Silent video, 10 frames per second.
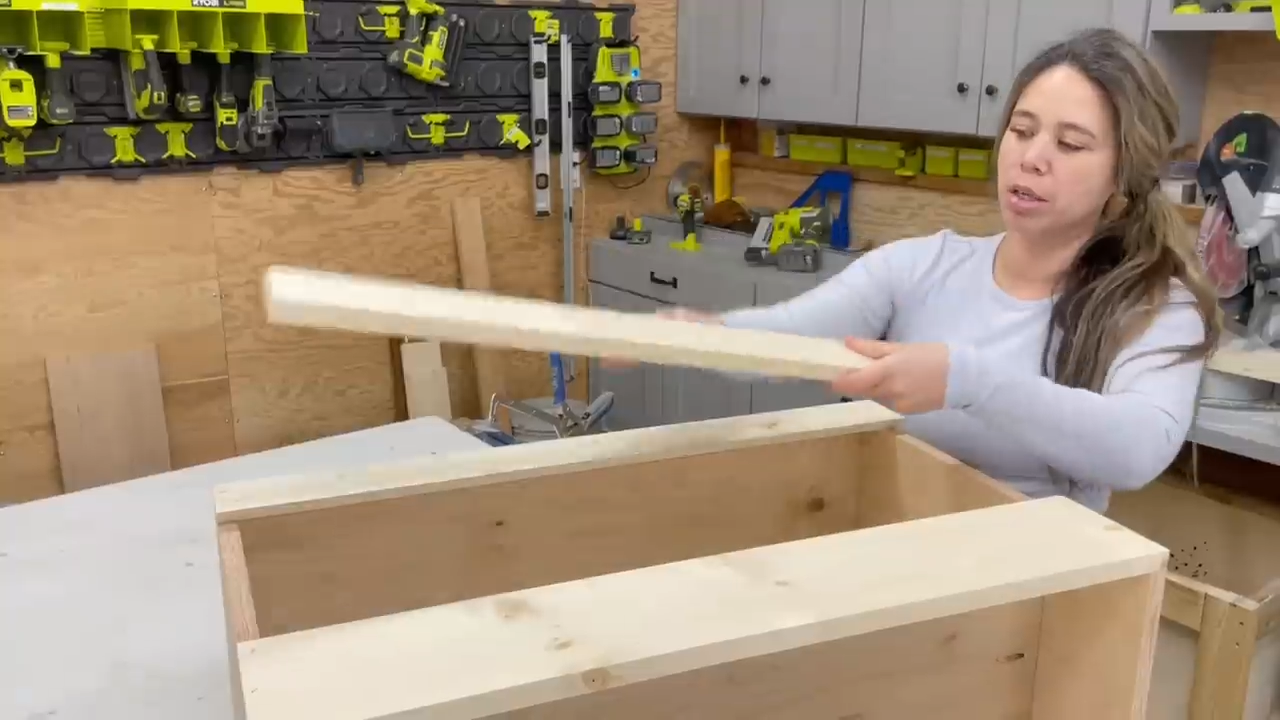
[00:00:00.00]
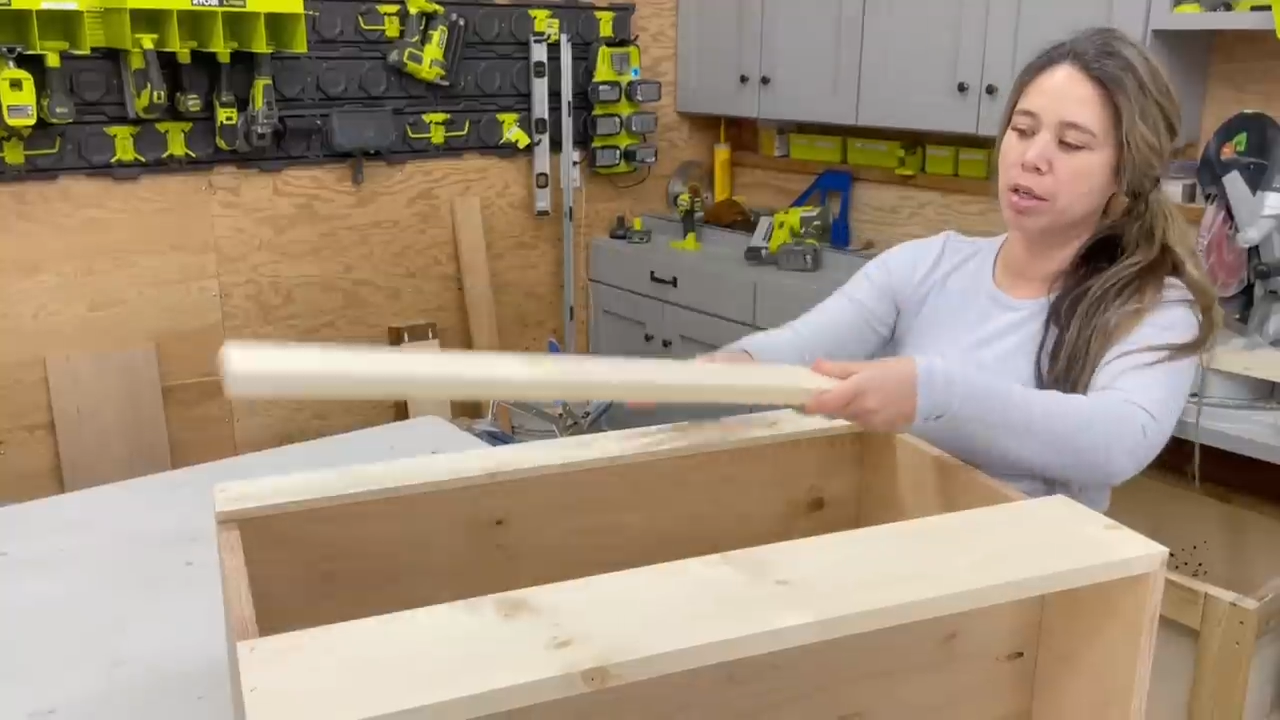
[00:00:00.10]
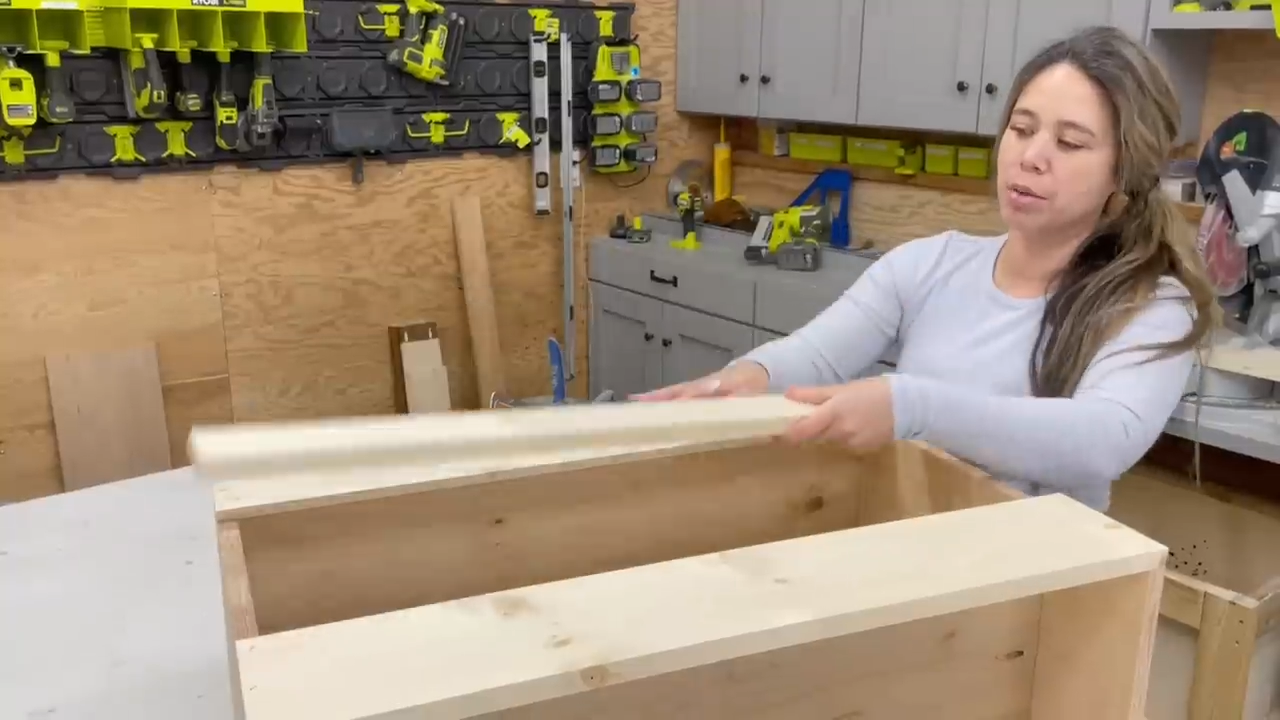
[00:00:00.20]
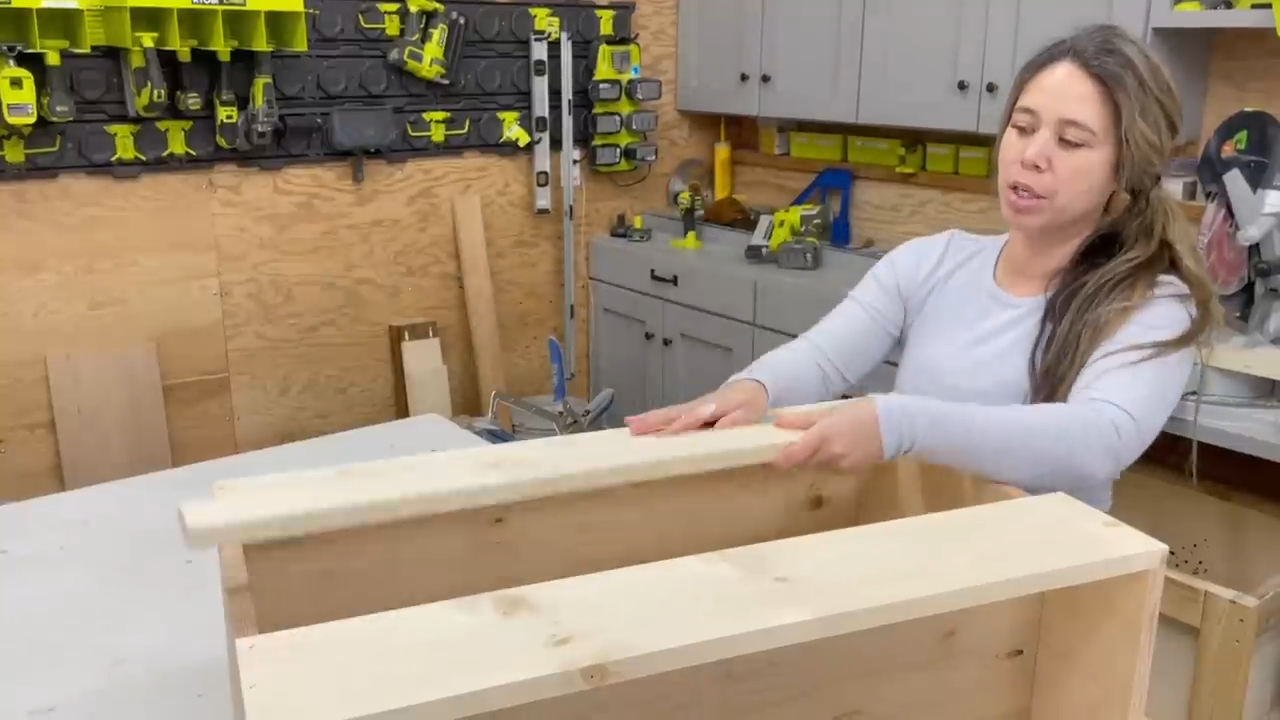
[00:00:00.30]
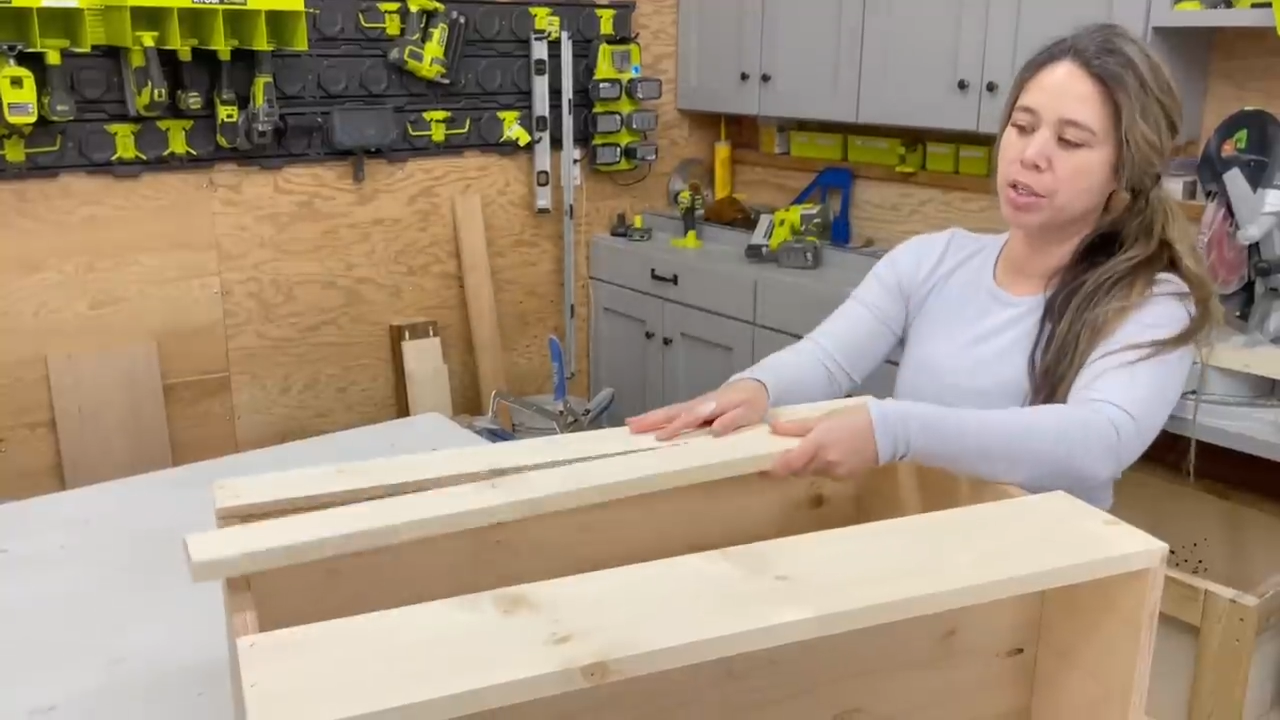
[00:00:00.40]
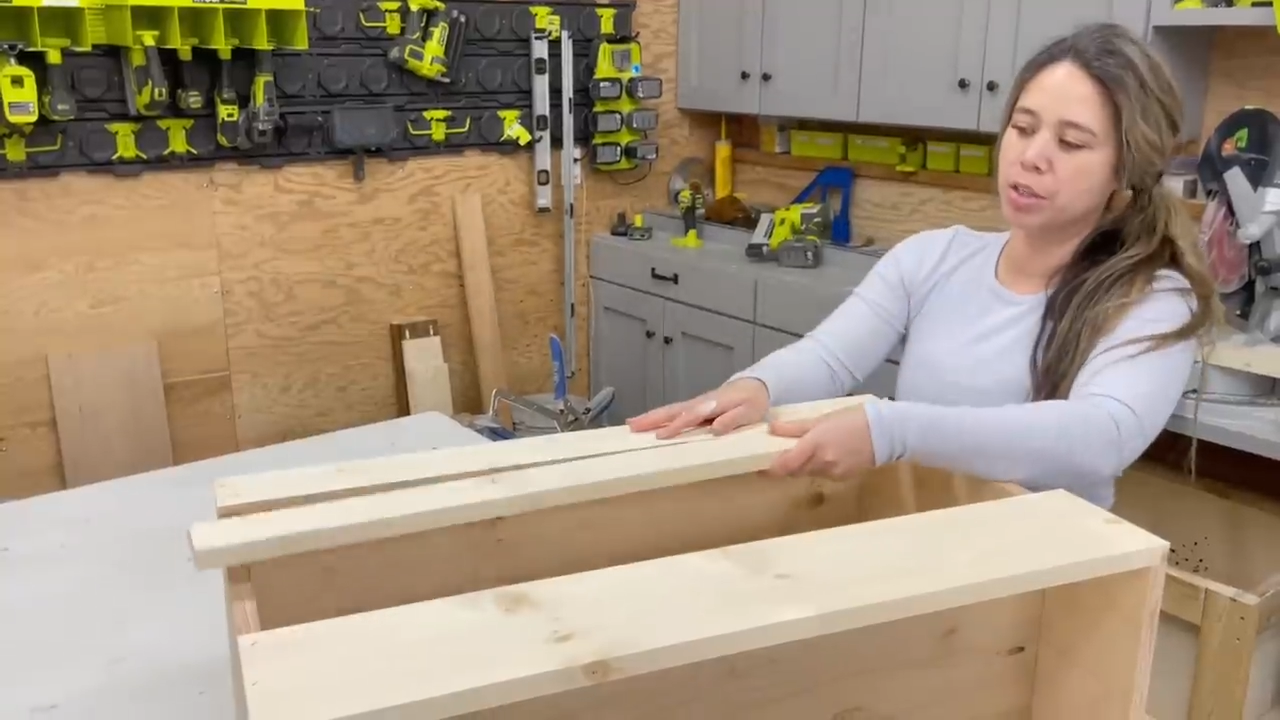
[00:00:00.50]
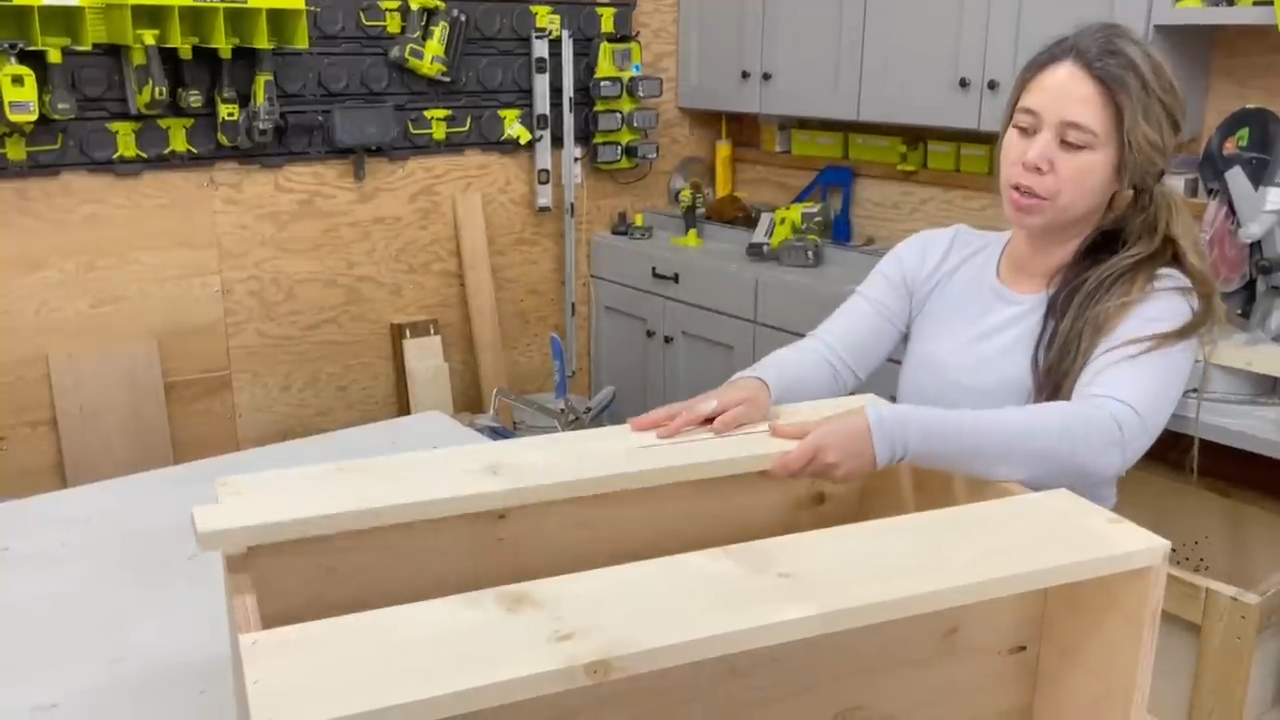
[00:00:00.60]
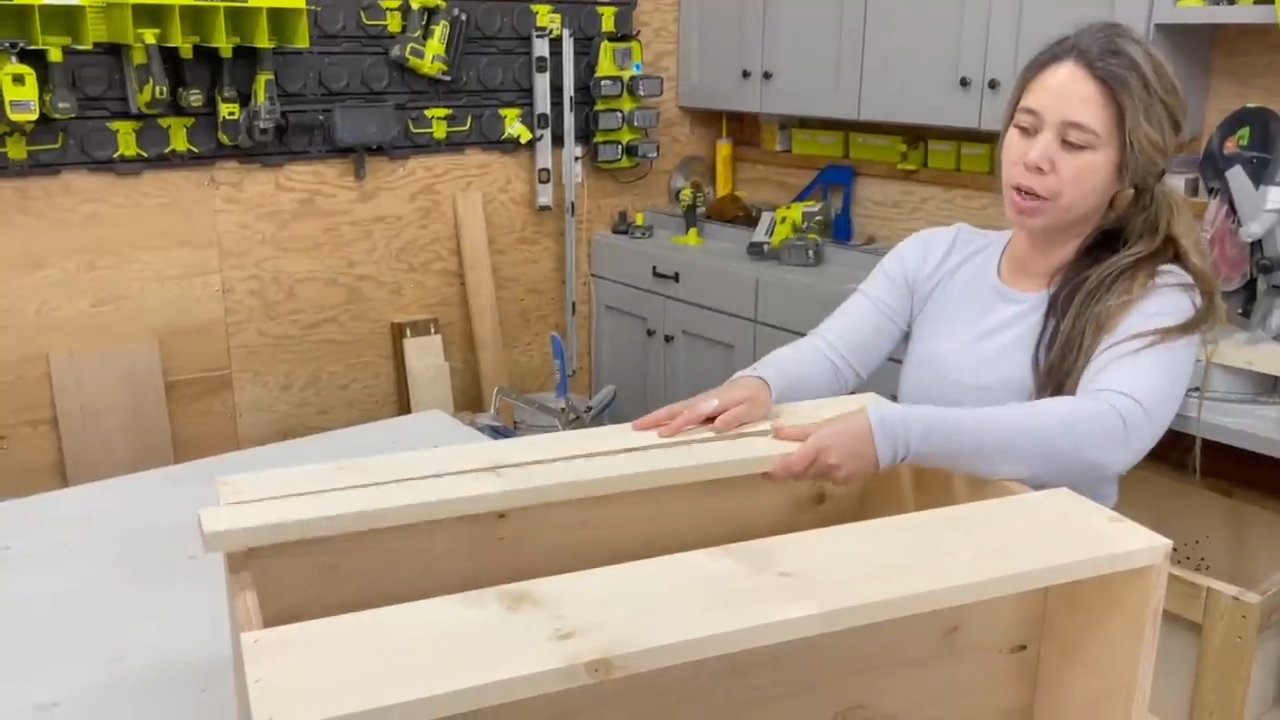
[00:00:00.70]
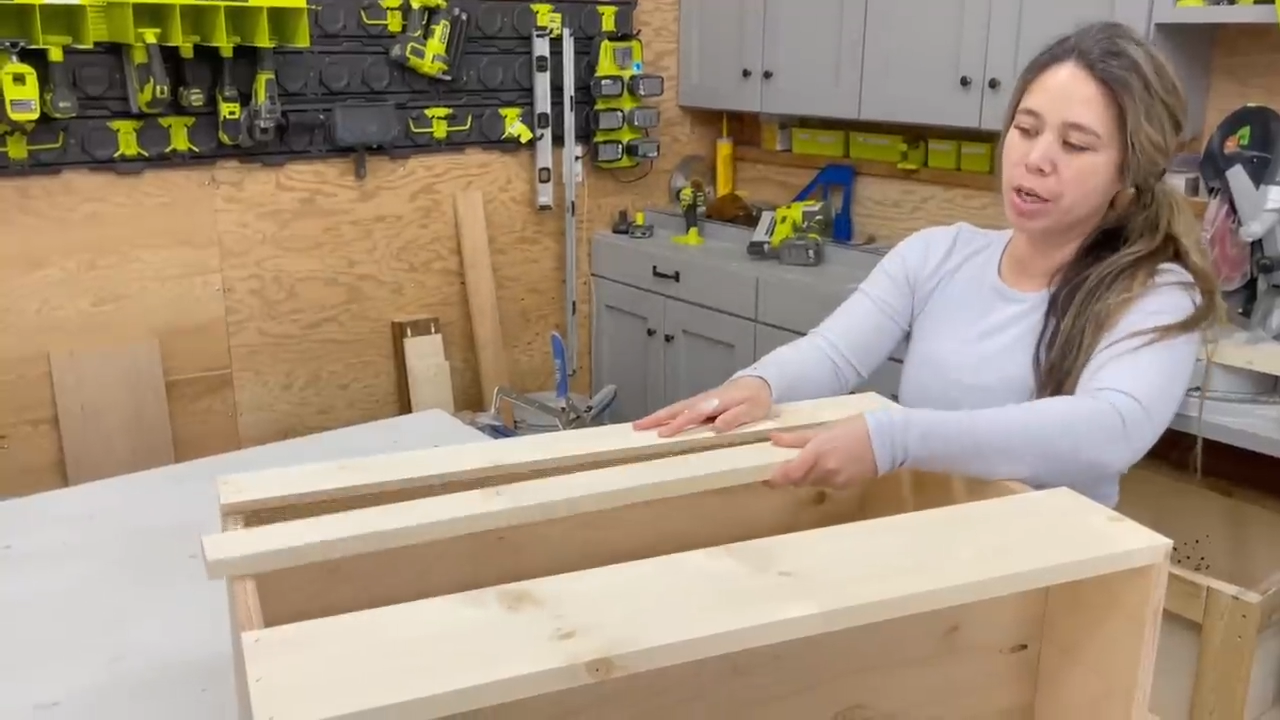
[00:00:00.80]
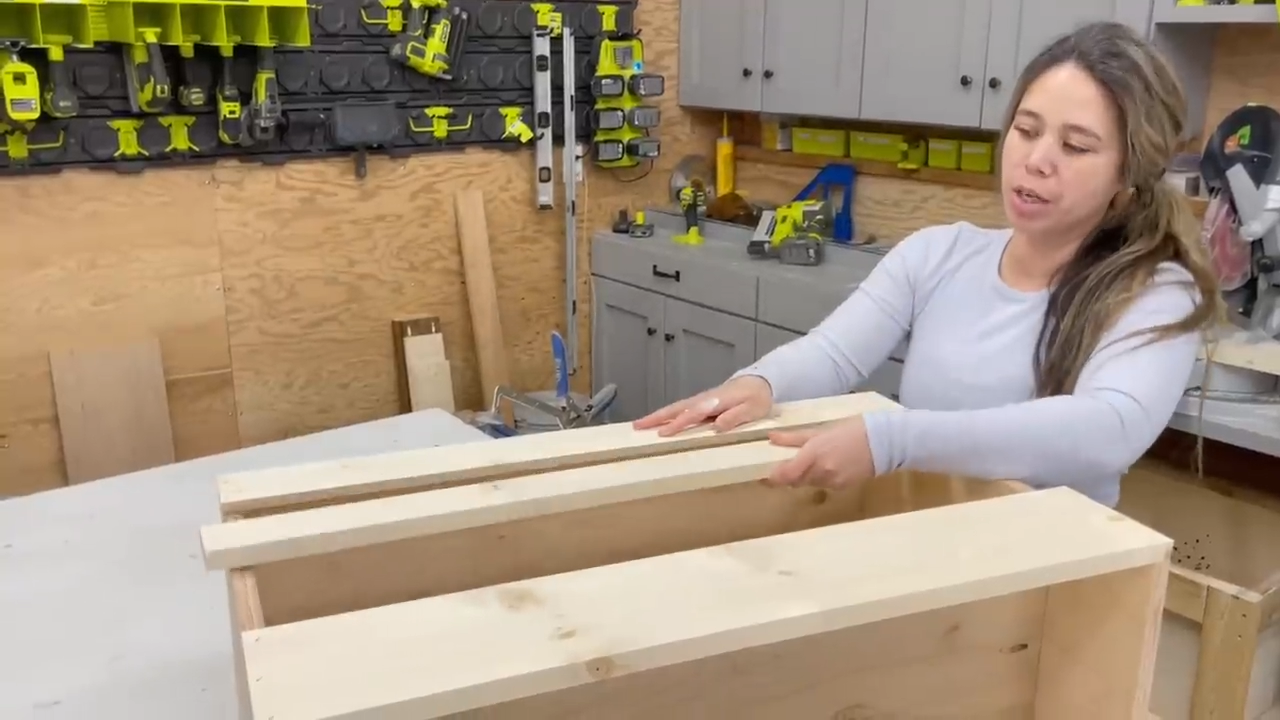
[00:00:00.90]
and then we can just
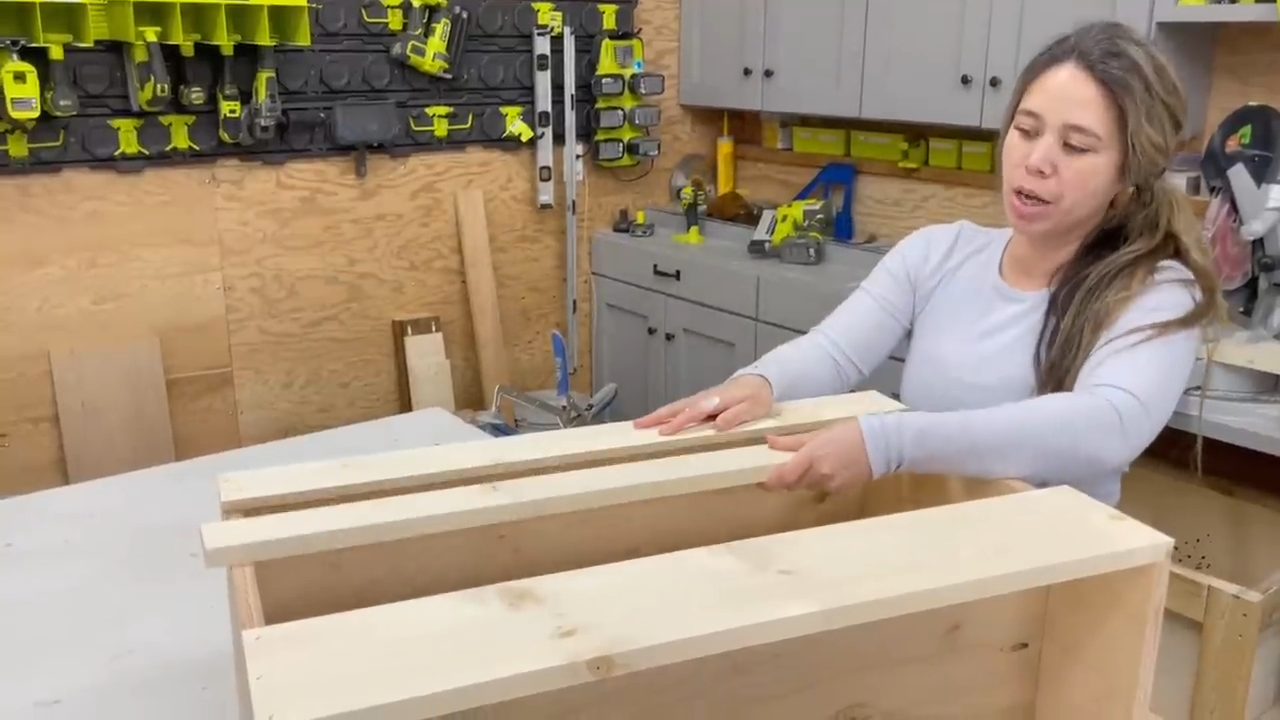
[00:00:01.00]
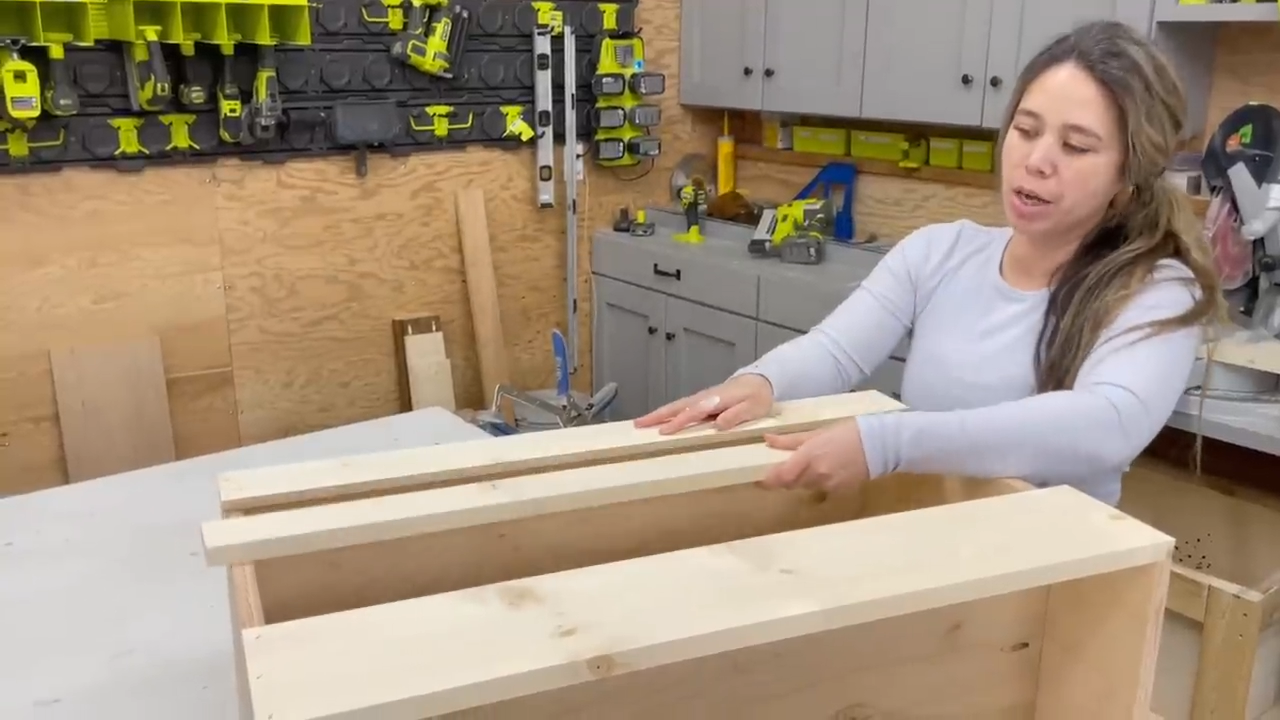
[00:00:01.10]
go ahead and